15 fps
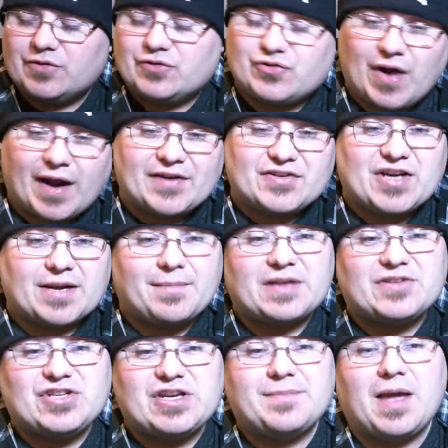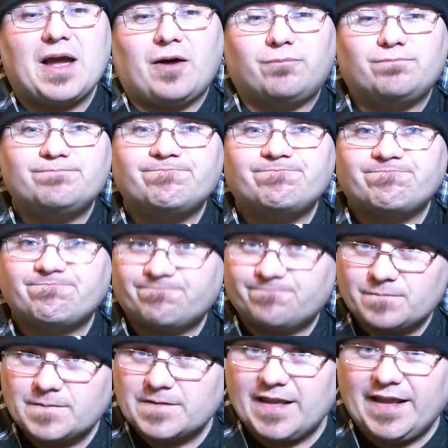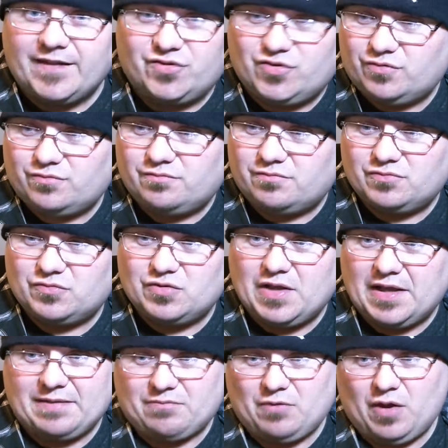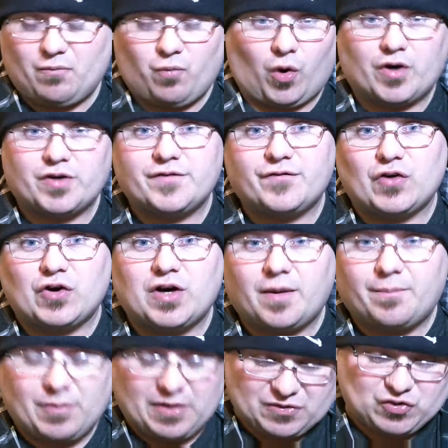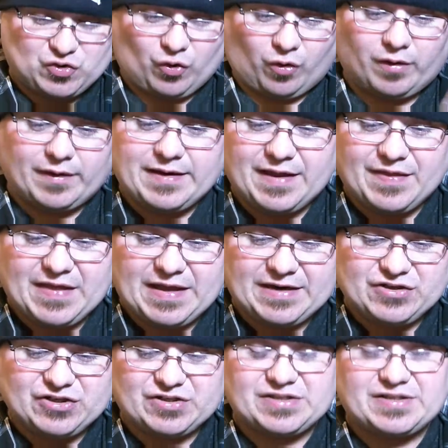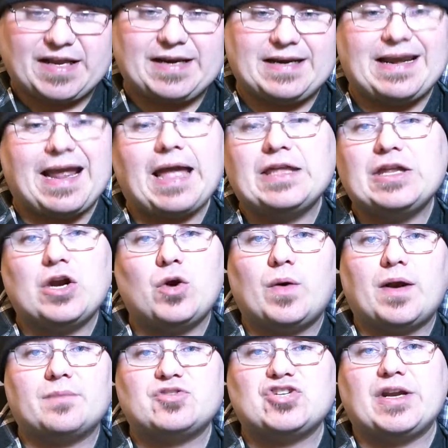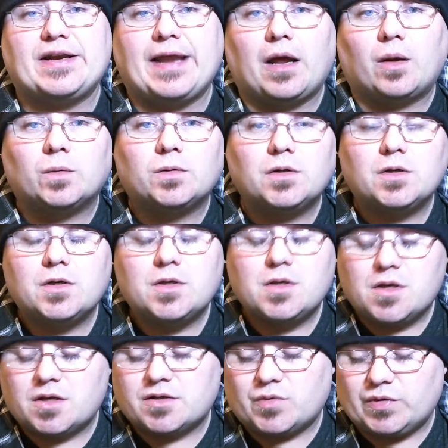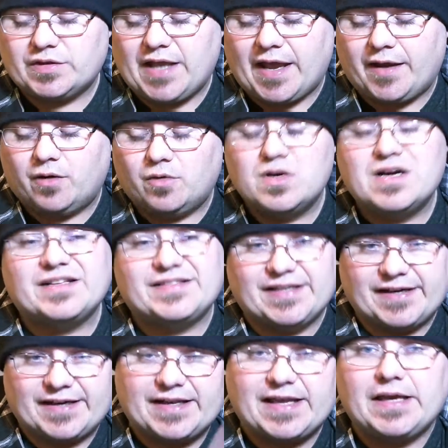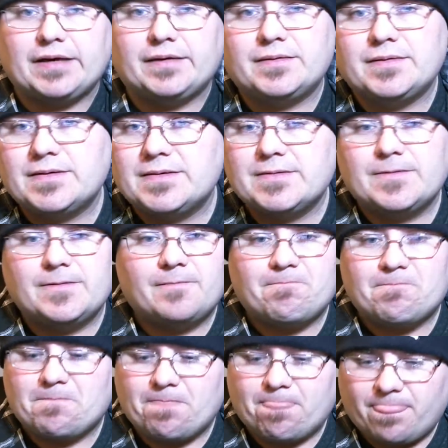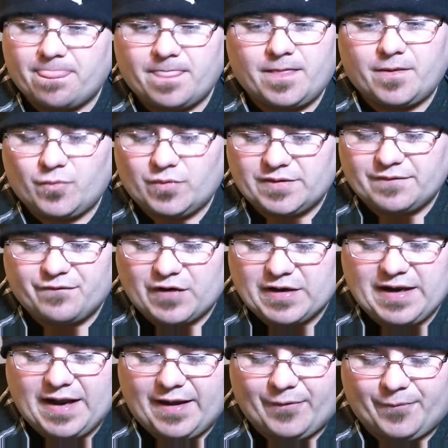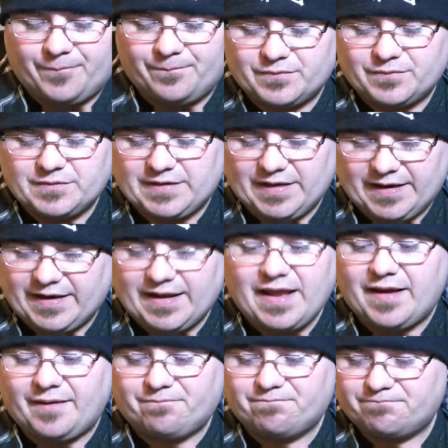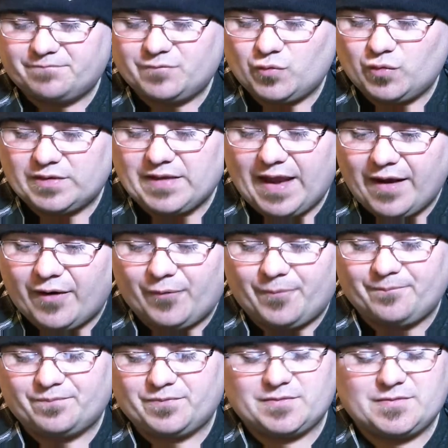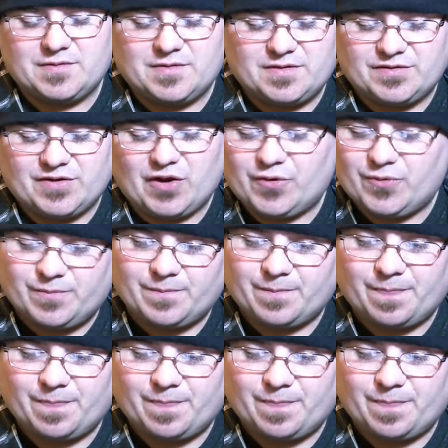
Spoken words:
Trying to check my Gmail. It worked for a couple of scrolling, and then it just decided, nah, you know what, I'm shutting down. So what the hell? Did it again. What the freaking hell? Did it again. What the hell? So,